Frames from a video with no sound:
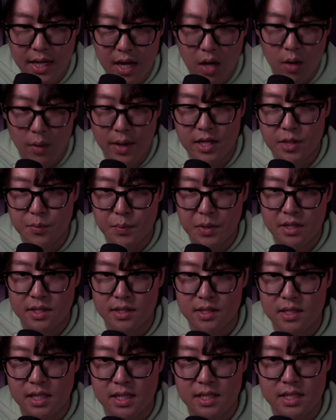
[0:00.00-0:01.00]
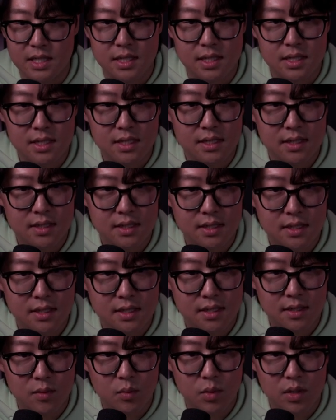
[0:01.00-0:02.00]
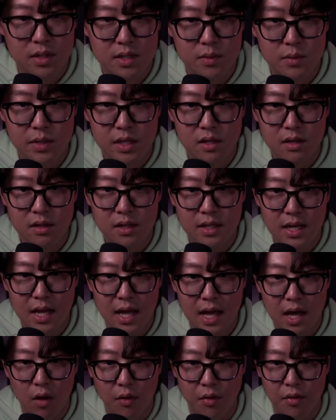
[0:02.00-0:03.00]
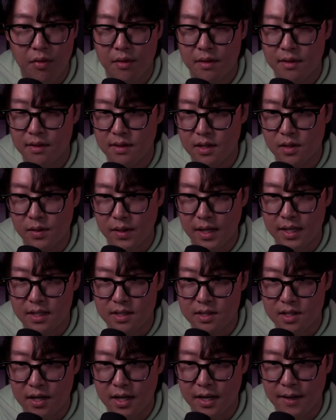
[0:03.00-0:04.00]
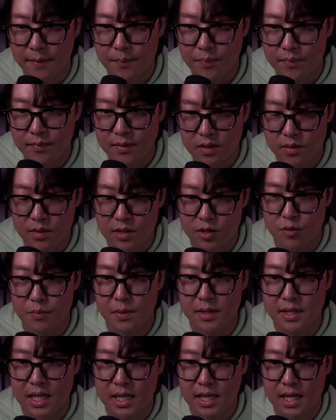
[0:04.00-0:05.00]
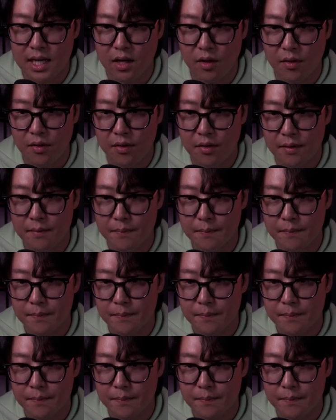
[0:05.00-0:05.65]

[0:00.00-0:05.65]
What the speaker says: HP doesn't exist. What do we call it? Health. Okay, sorry. So this should be .health.